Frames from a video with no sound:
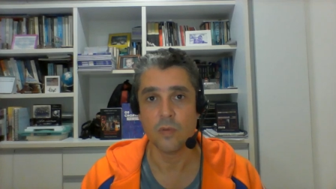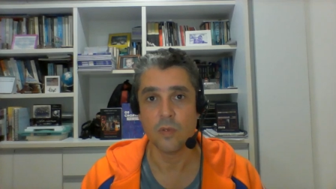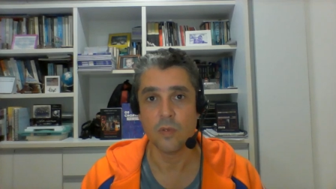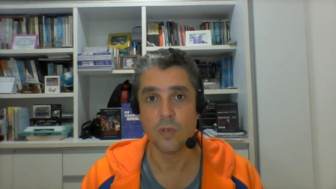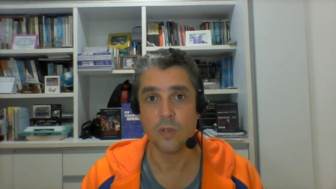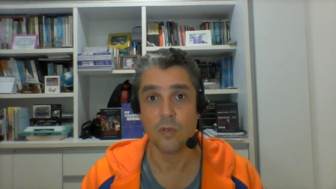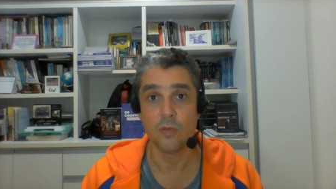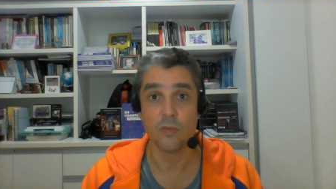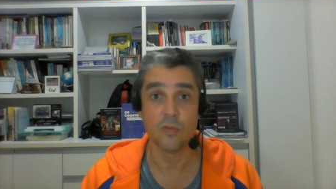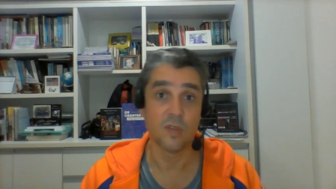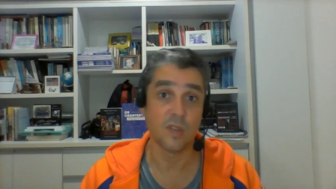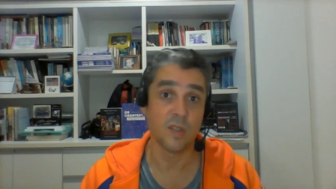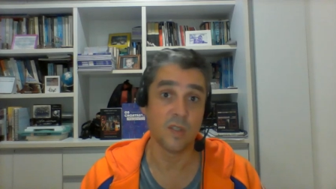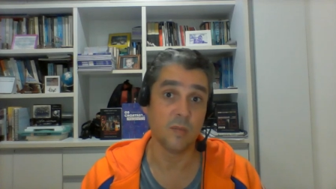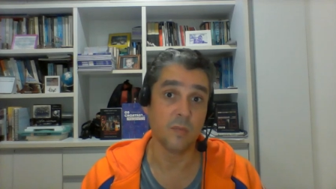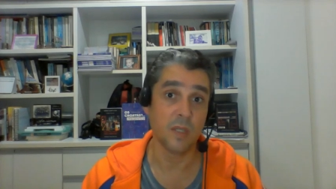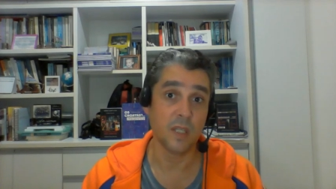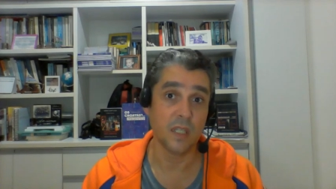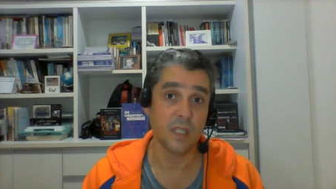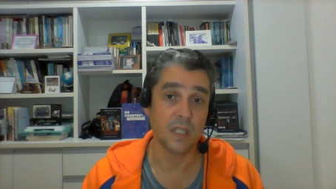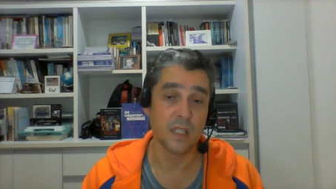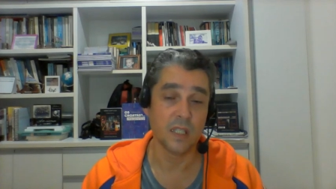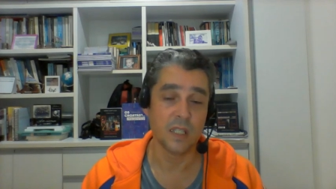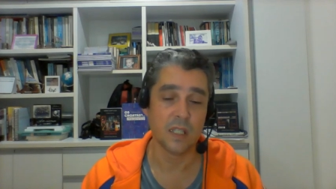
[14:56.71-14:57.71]
you see me
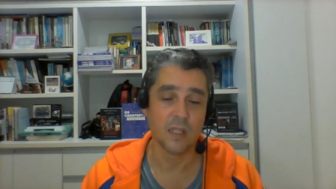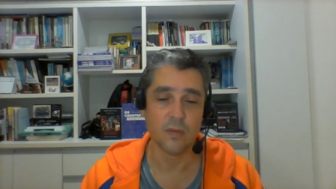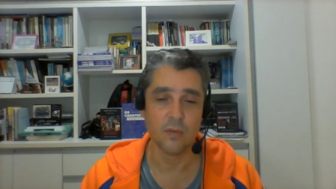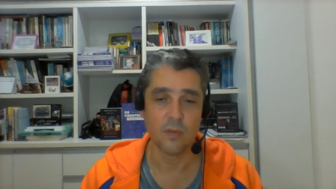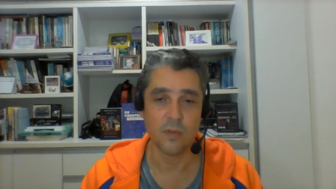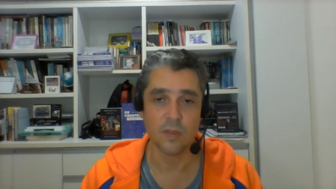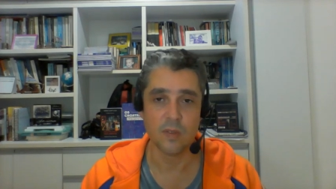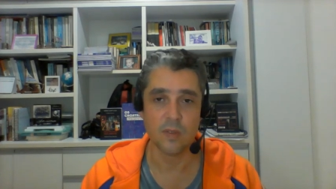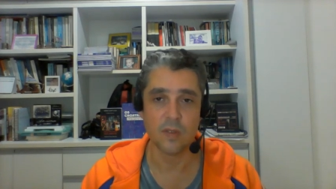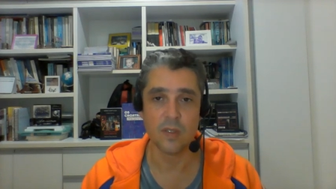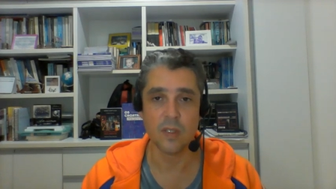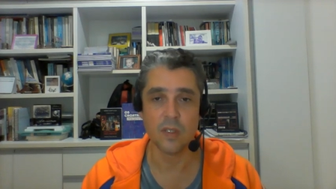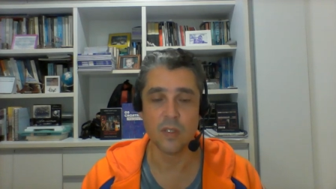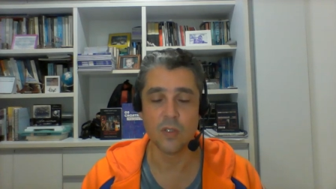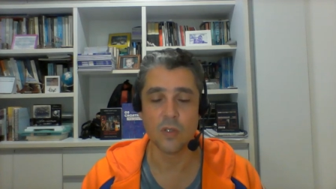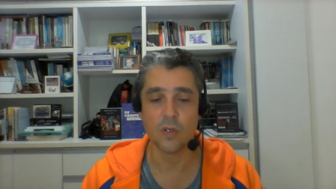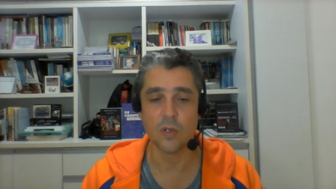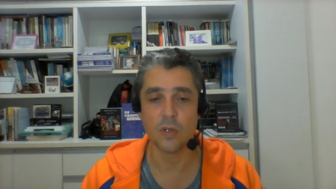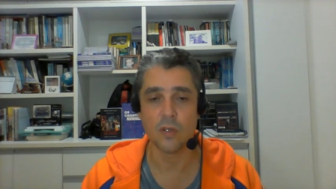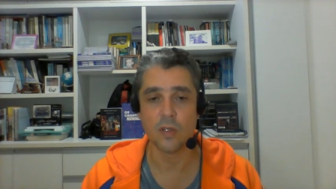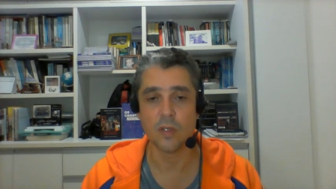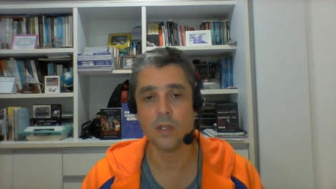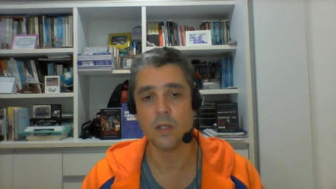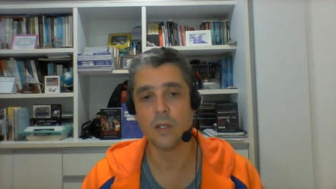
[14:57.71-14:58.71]
we see each
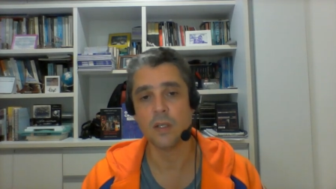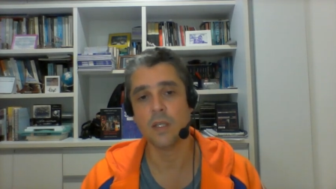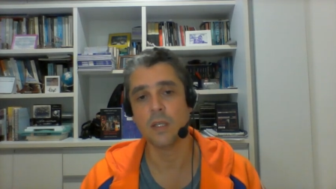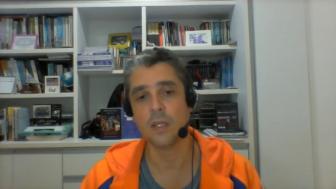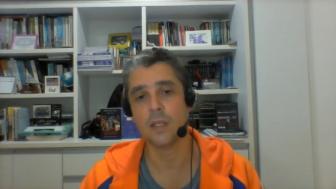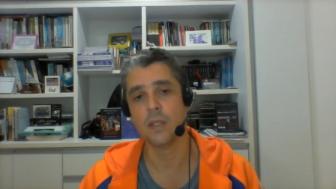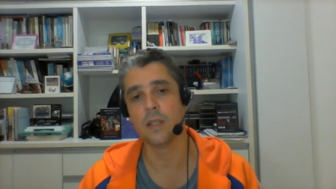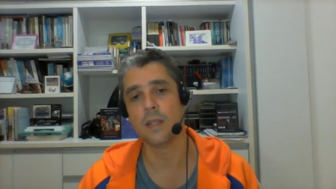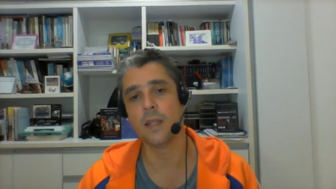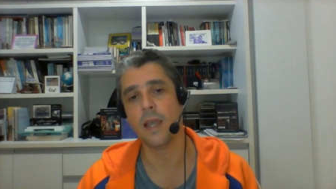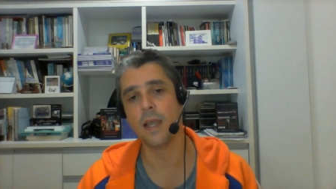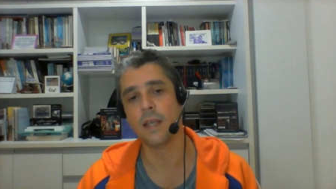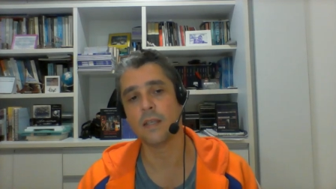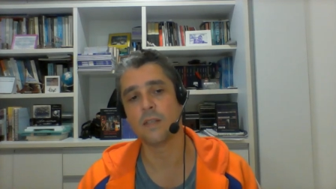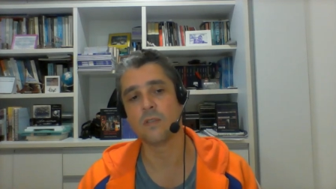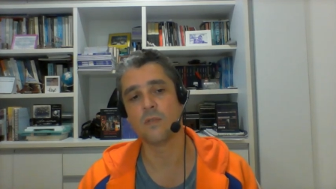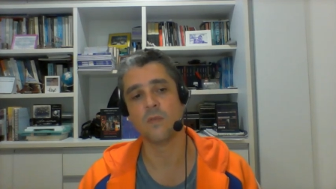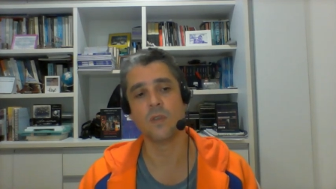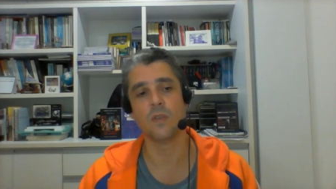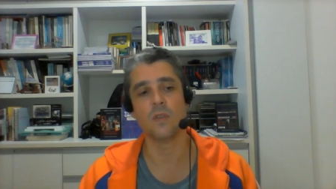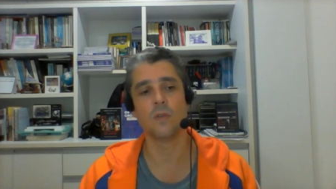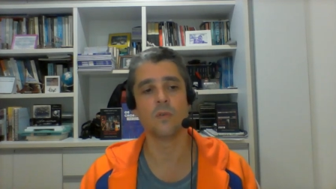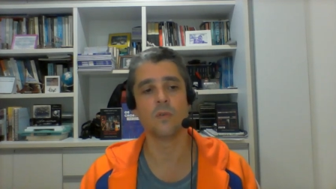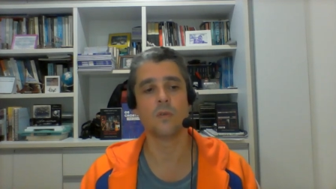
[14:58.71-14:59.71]
other in the next
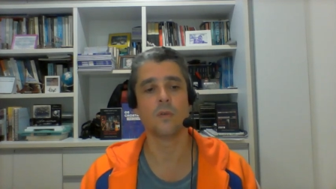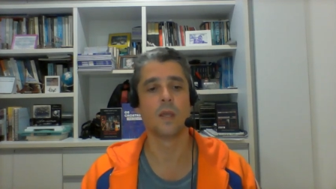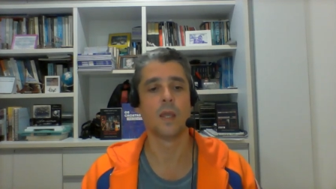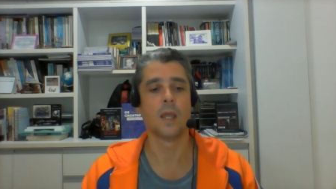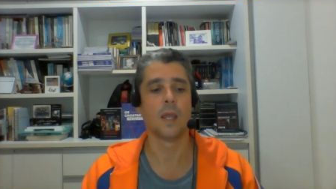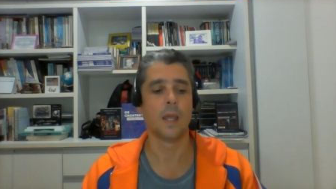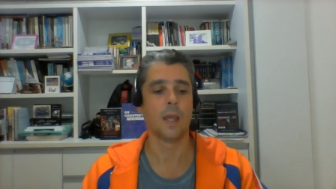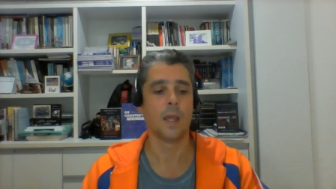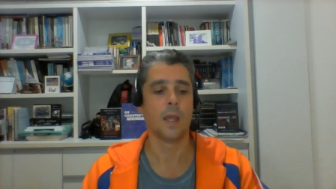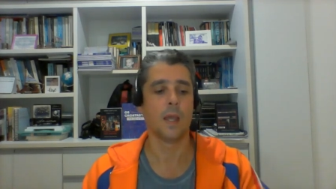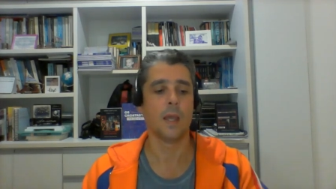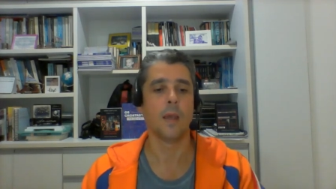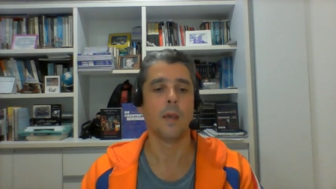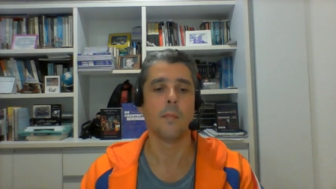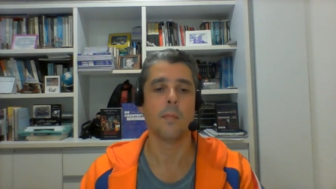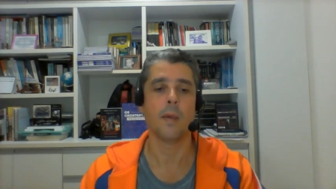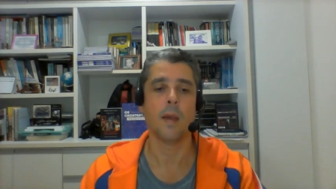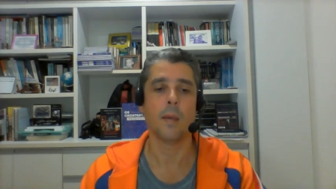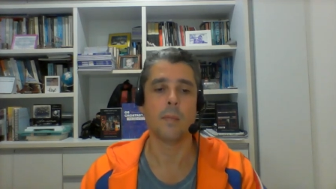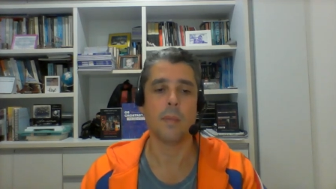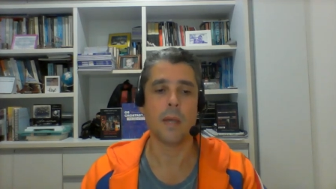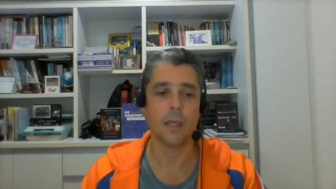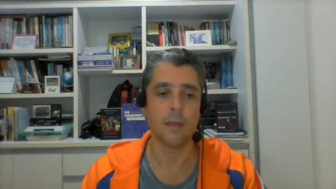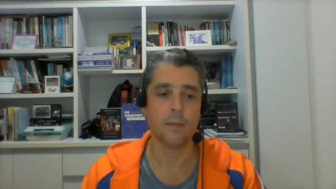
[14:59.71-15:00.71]
video Bye
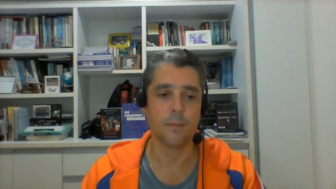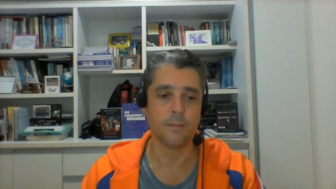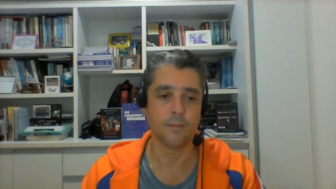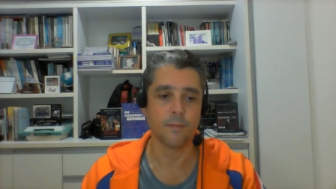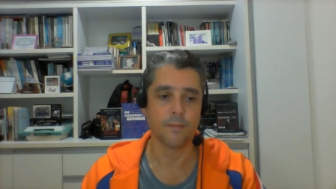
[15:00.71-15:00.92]
bye.